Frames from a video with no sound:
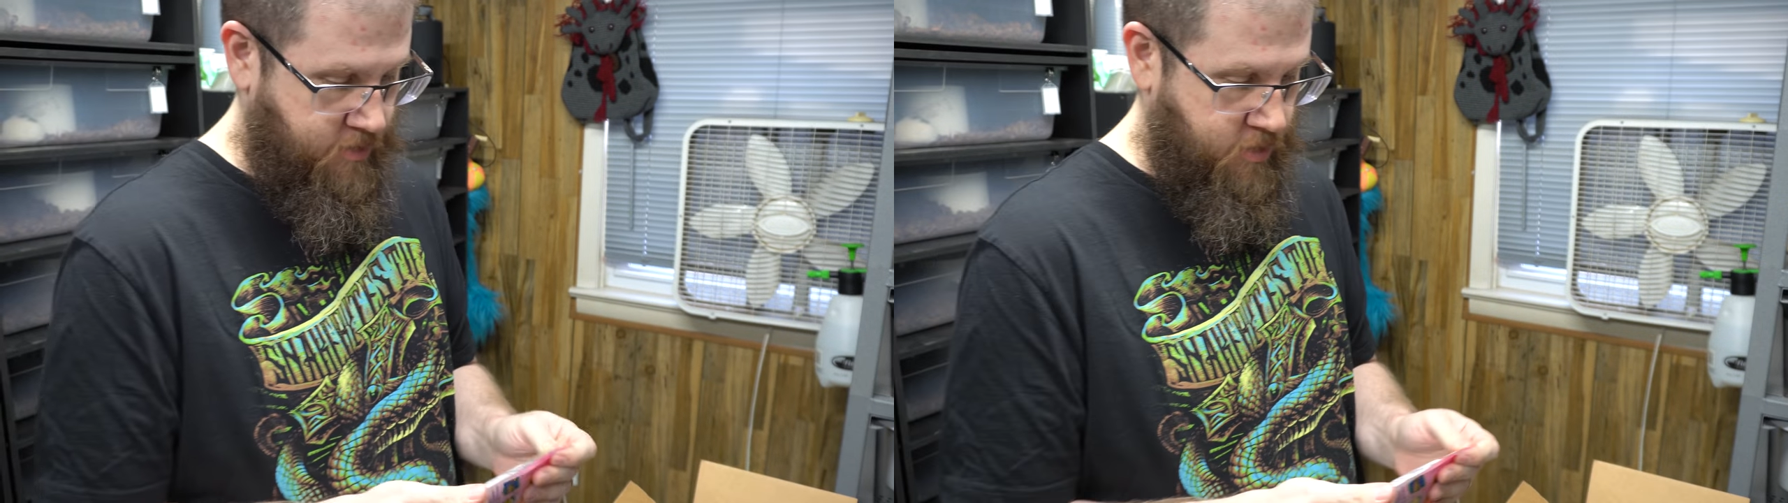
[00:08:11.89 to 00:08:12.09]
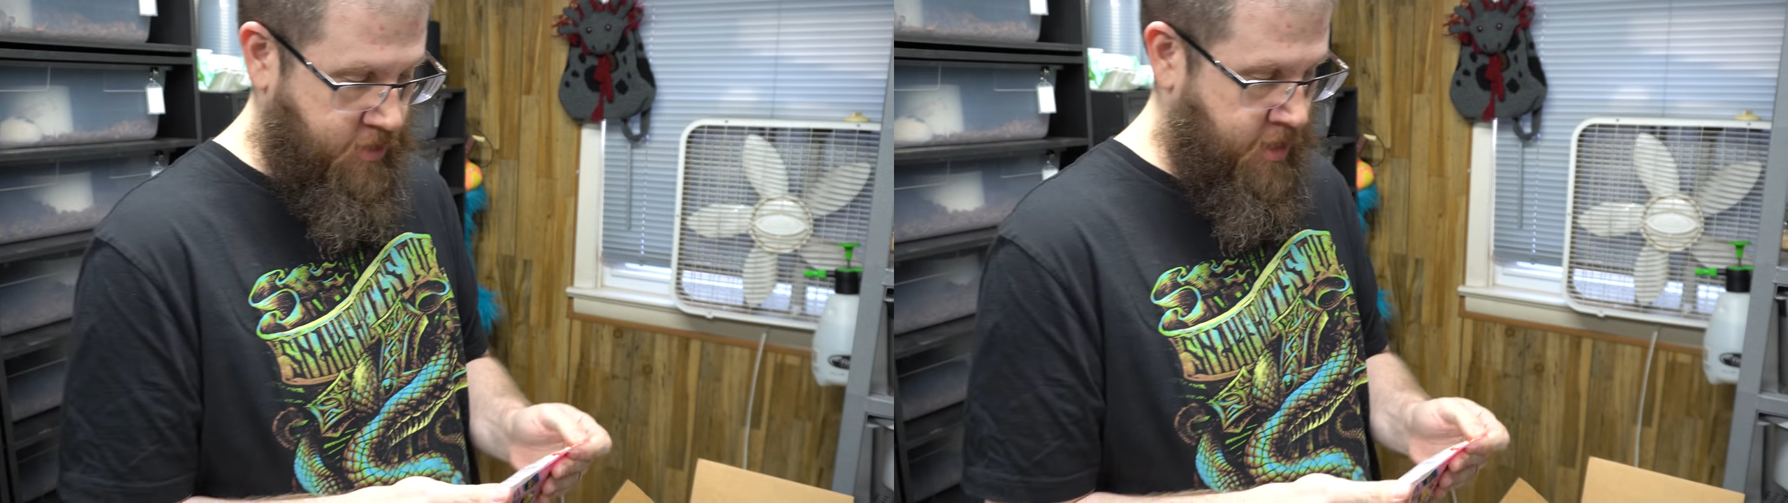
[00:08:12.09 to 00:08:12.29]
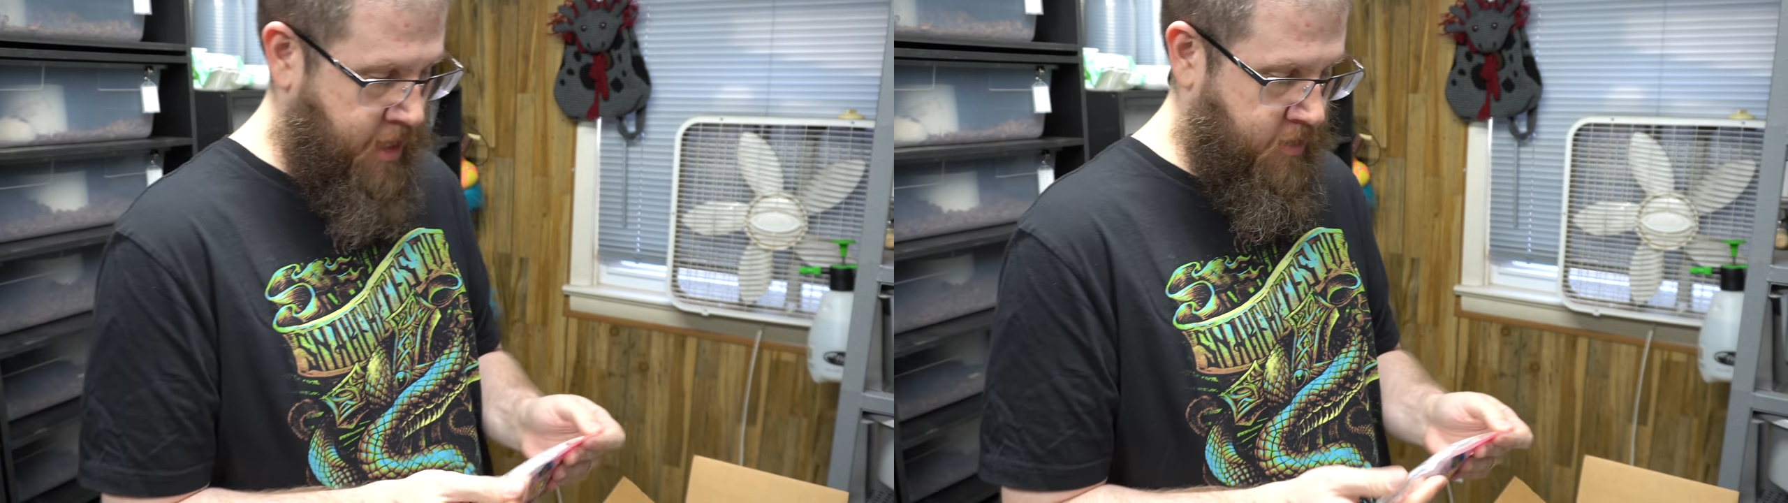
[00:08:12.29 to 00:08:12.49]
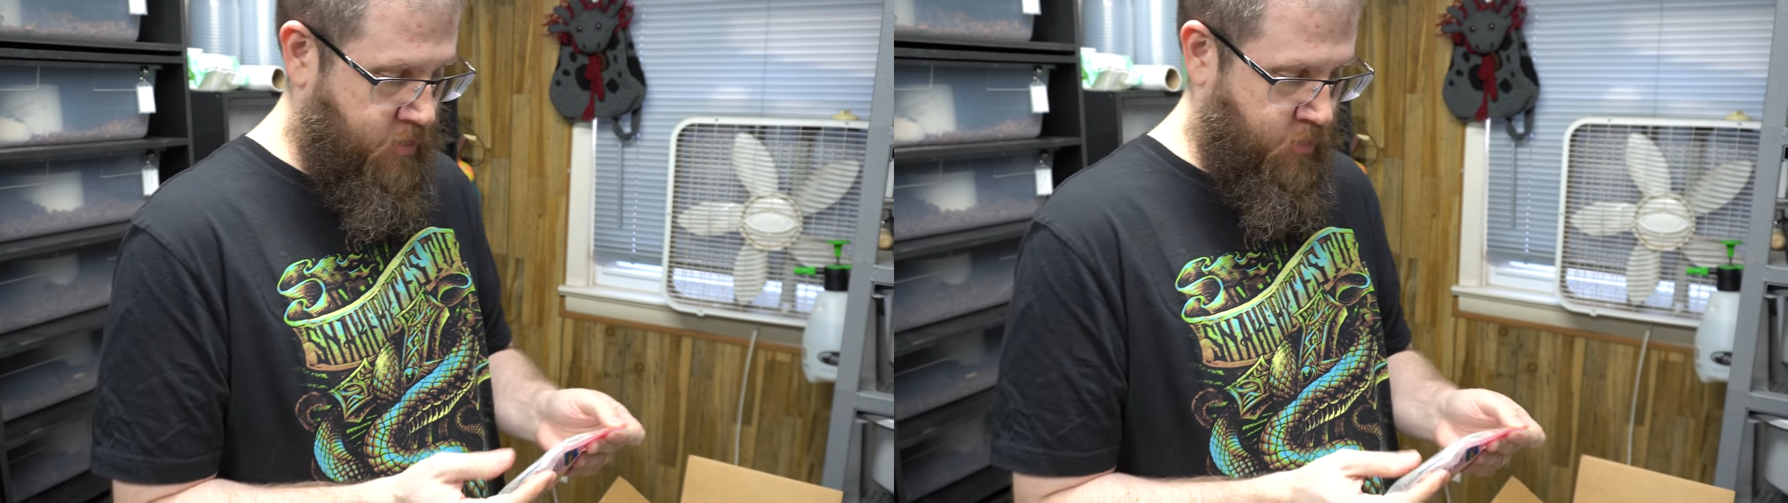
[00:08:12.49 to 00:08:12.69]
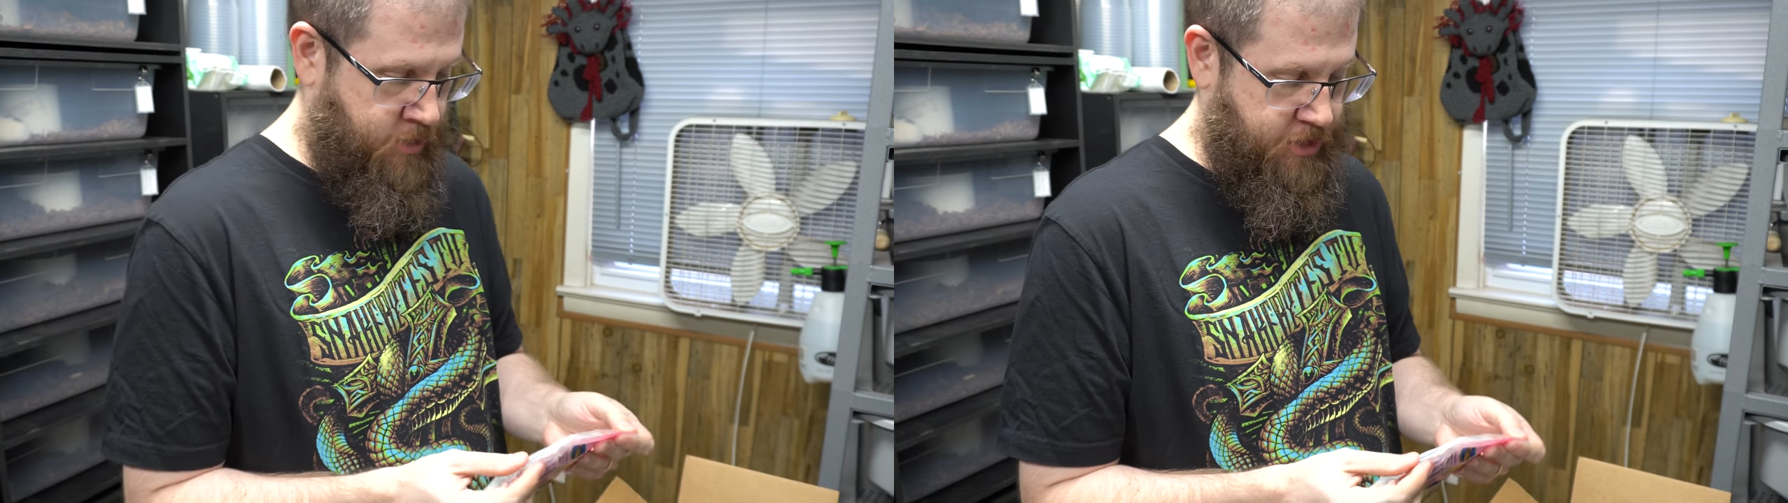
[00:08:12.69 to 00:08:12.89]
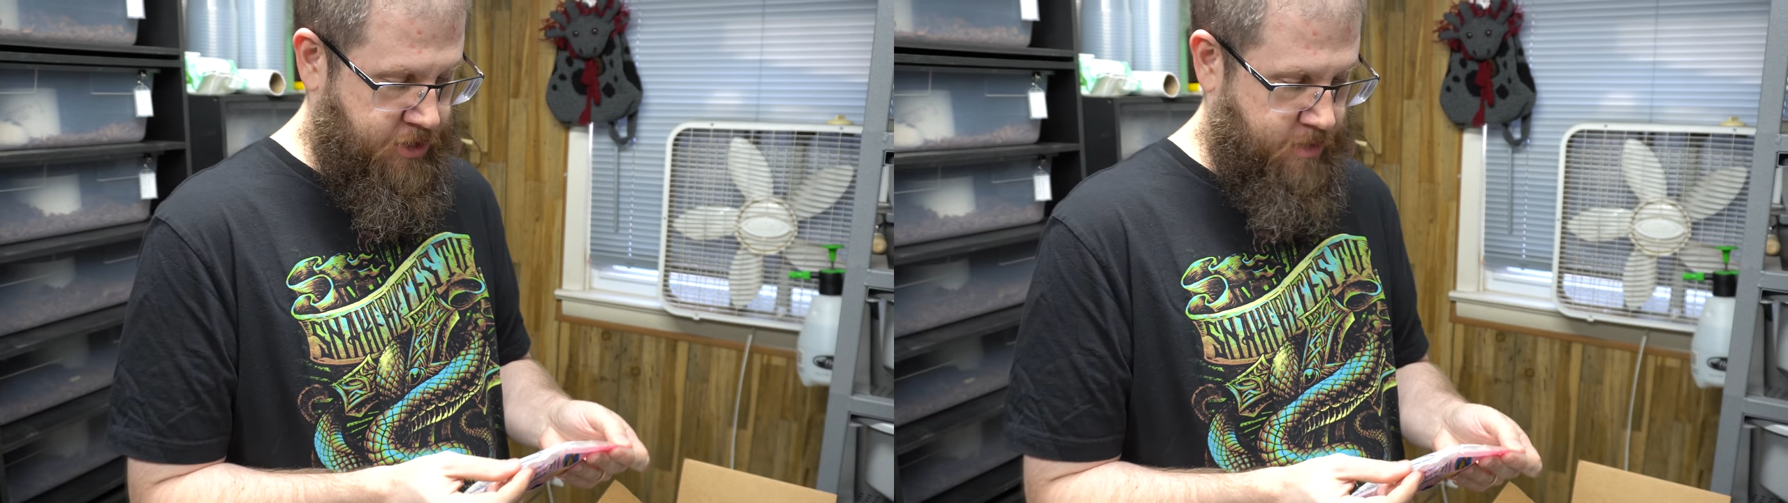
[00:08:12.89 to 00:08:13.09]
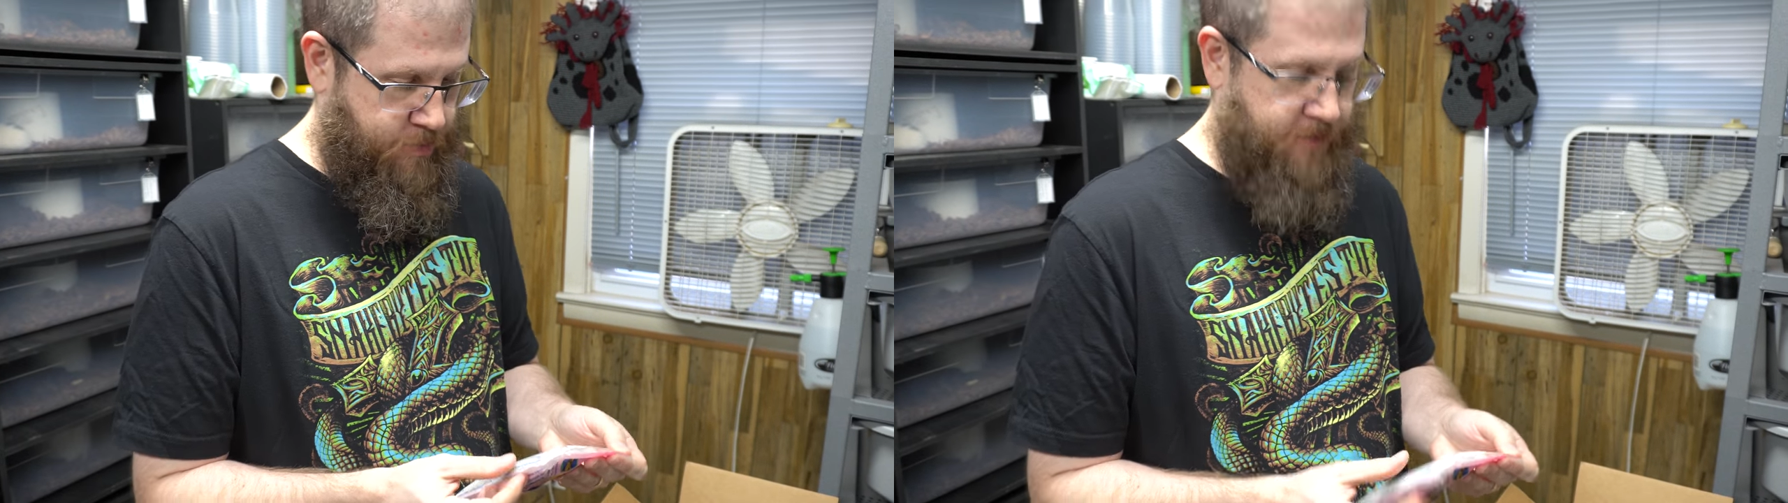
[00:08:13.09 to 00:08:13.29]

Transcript: You're not going to want to ship